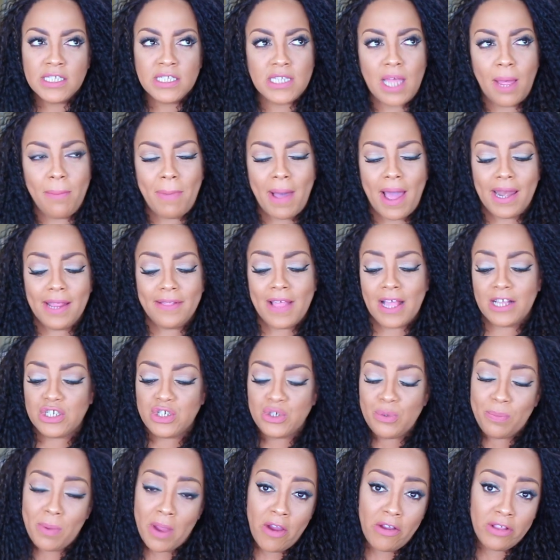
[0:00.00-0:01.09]
Somebody
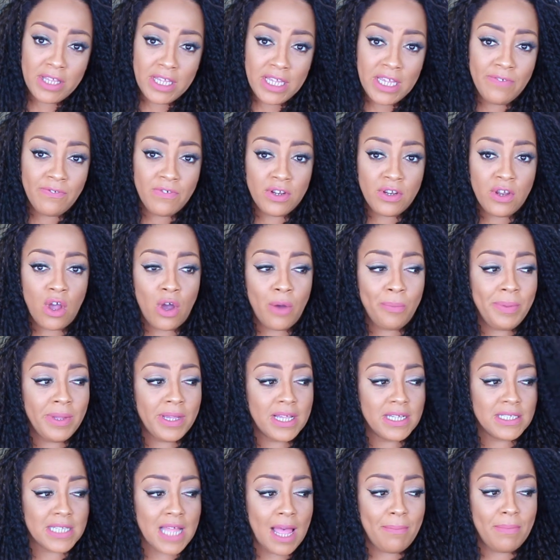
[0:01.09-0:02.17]
that you barely even know.
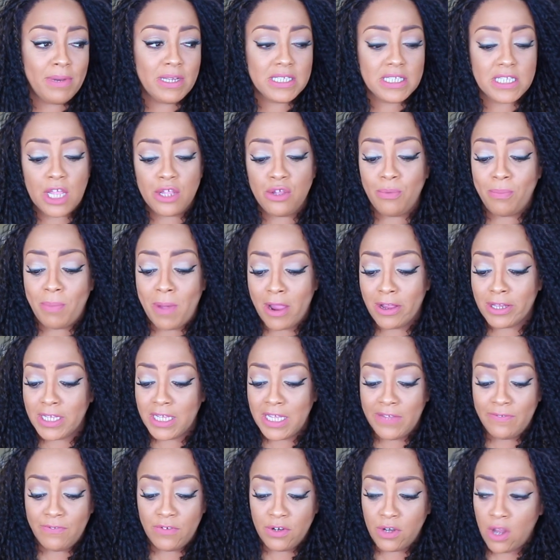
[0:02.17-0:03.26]
Because I'm going to say you
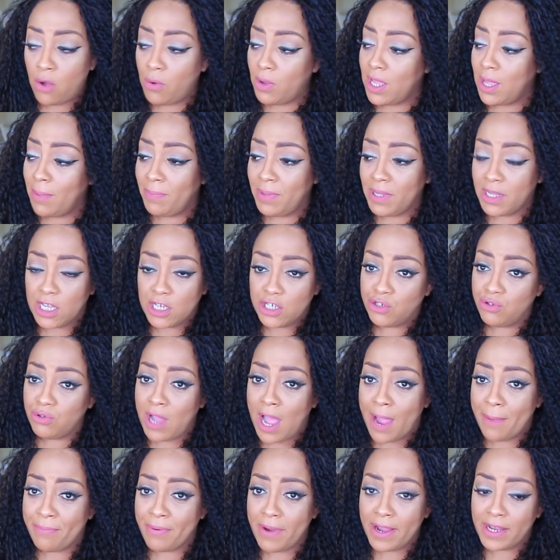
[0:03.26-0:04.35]
barely even know him because you
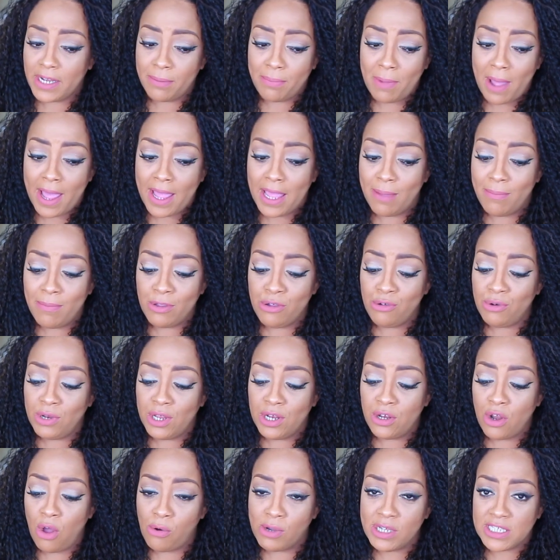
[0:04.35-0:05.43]
got pregnant by him and you
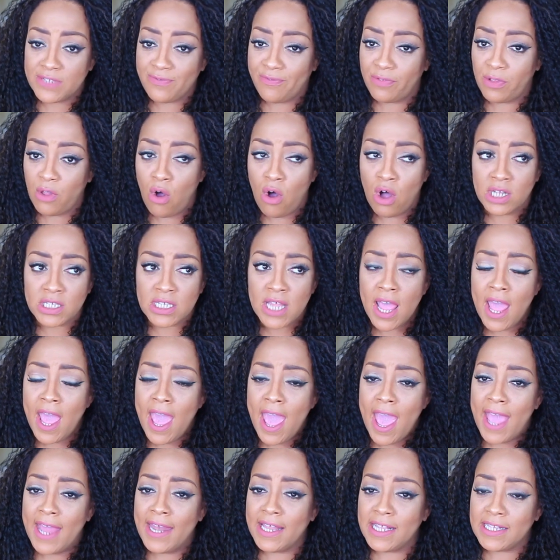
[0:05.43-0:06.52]
didn't know his flaws
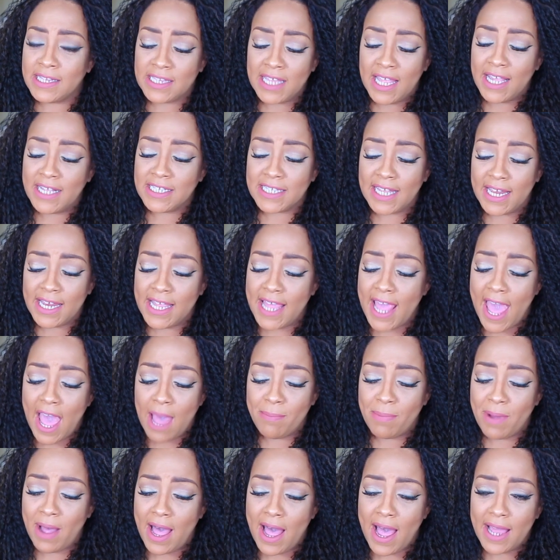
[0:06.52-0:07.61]
and the things that he
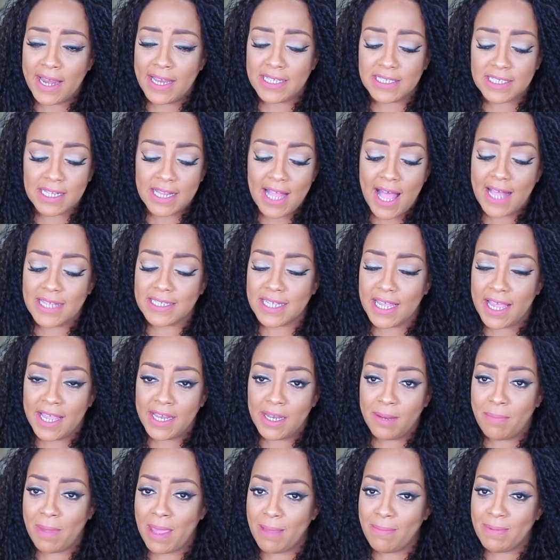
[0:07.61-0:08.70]
had behind his closet
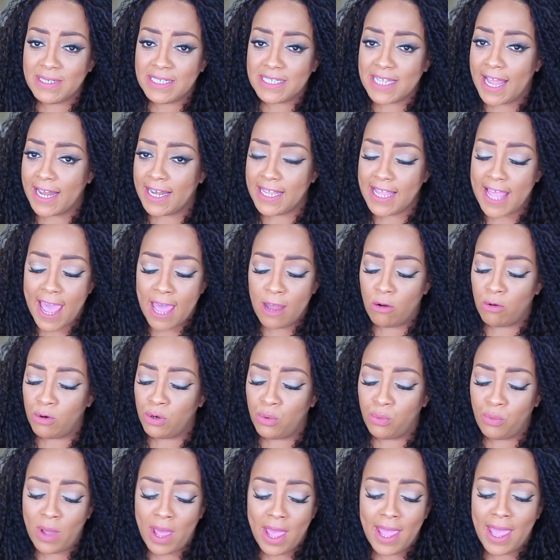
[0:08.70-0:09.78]
and the babies that he had on
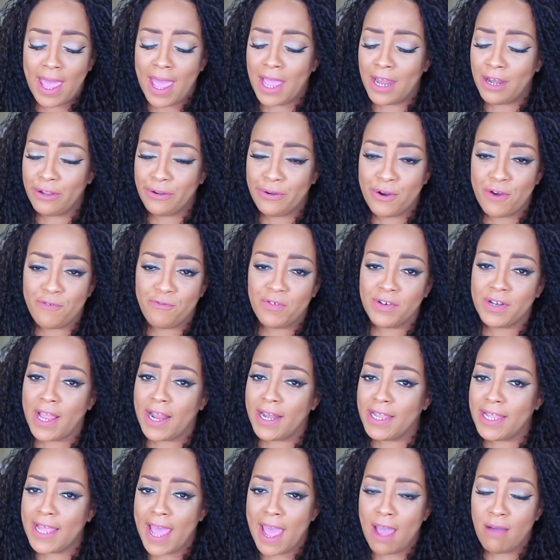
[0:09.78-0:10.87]
the way and the girlfriend
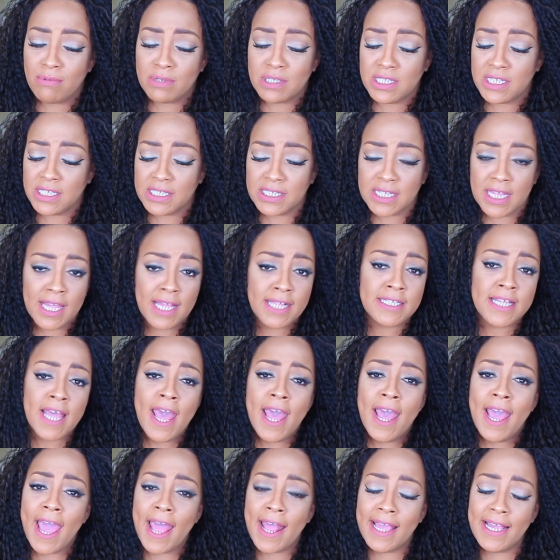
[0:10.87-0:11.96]
that he had with six kids
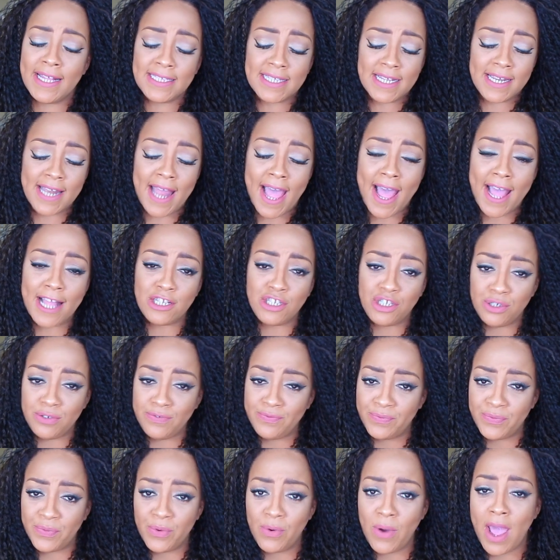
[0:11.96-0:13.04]
and he denied you
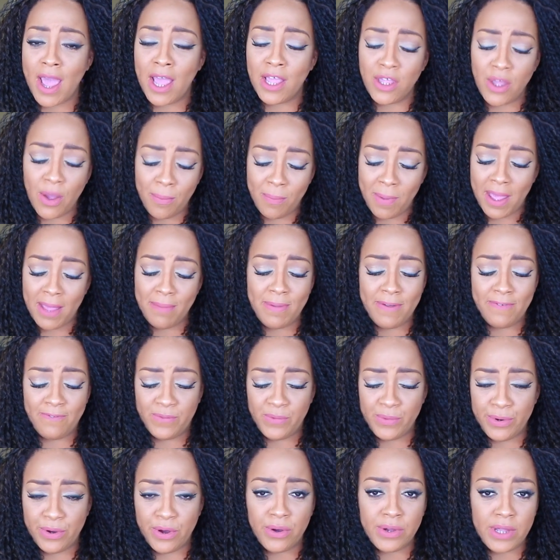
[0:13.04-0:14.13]
for and your baby
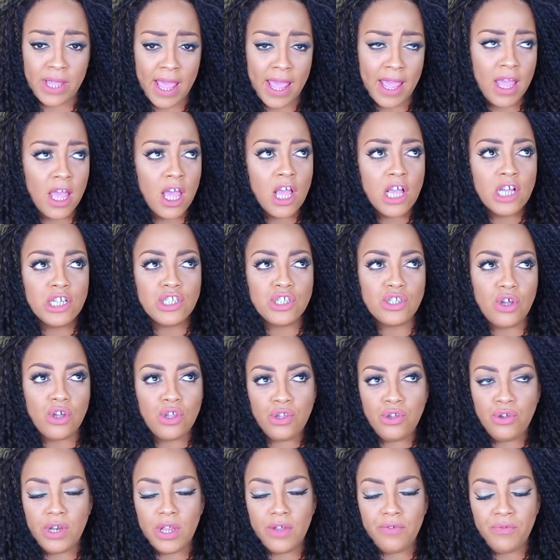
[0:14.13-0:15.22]
for. Okay? So
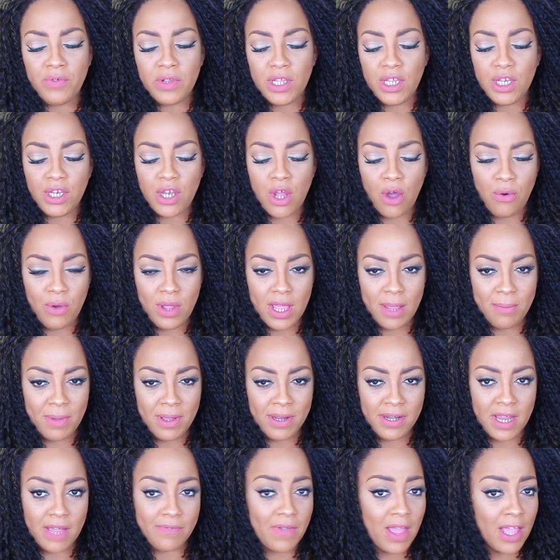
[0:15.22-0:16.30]
you didn't really know him
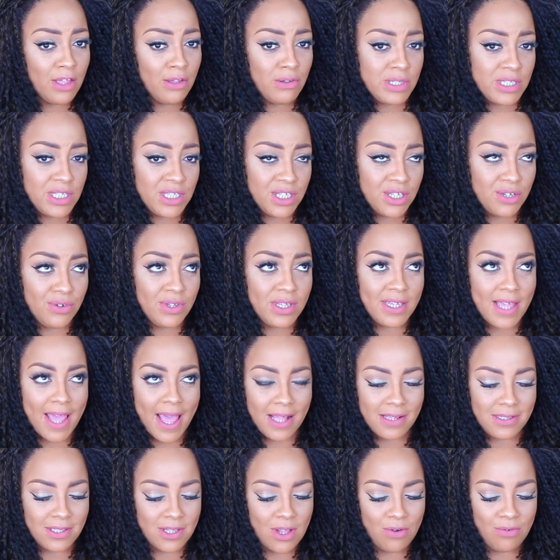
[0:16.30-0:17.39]
enough and you still
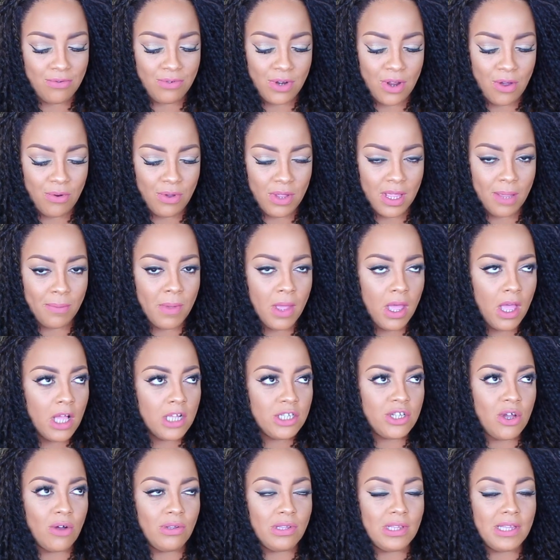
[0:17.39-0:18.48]
yet don't know him.
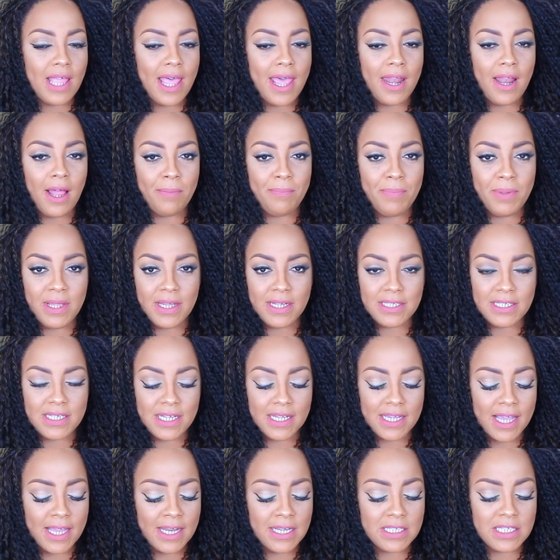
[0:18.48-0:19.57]
Don't let a big
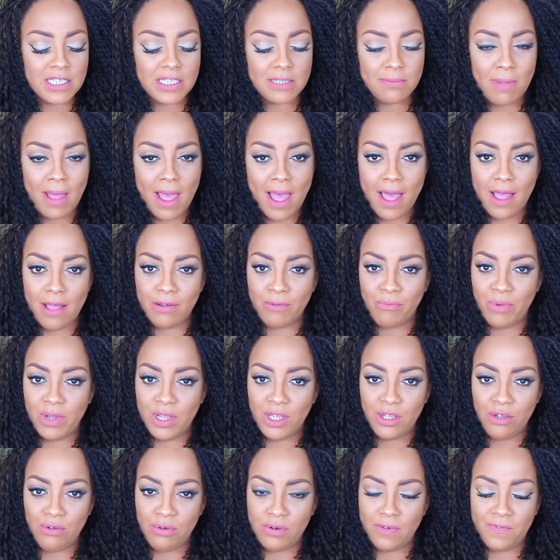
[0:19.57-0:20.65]
dick dick and a smile
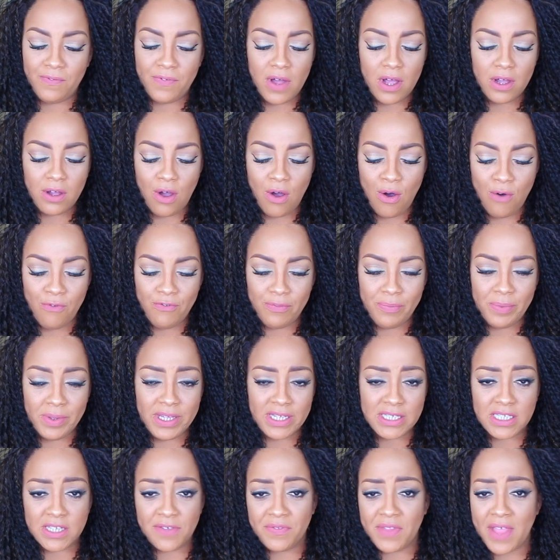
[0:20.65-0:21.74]
win you the fuck over
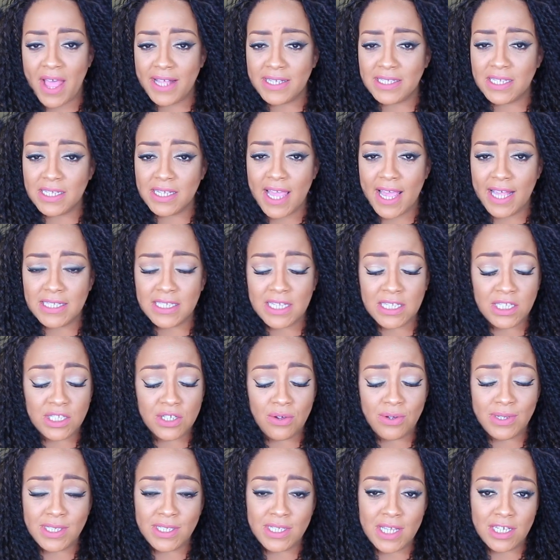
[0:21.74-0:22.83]
because if that's the case, it's
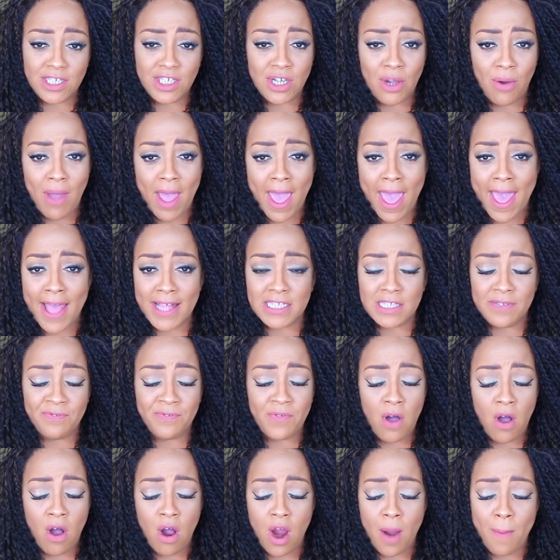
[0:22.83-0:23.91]
going to set your ass
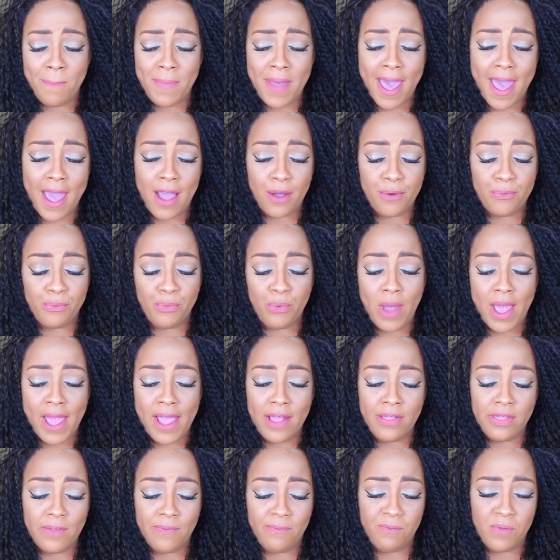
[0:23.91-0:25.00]
far back,
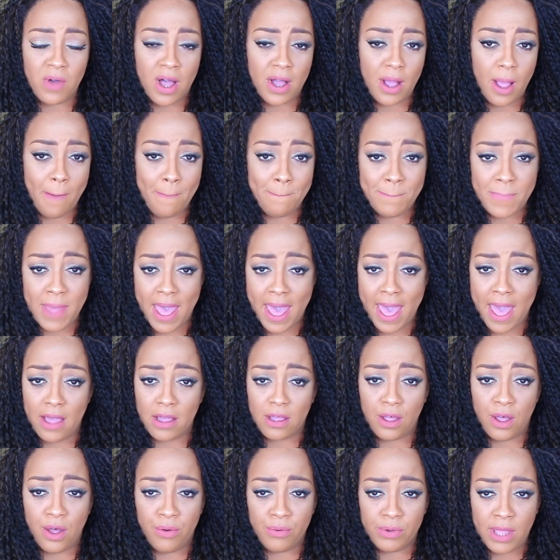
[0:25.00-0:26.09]
way the fuck back,
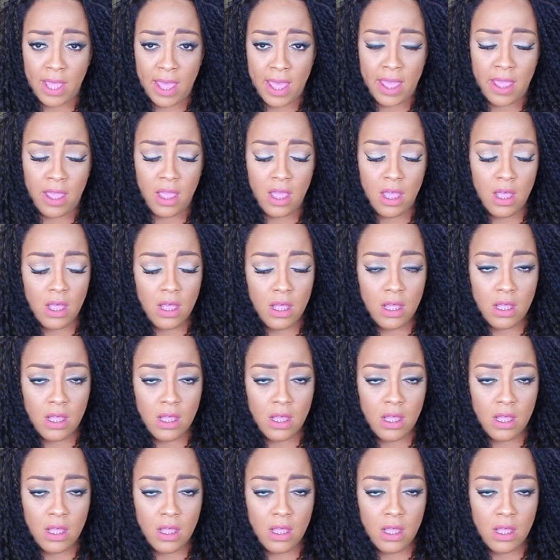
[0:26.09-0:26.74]
okay?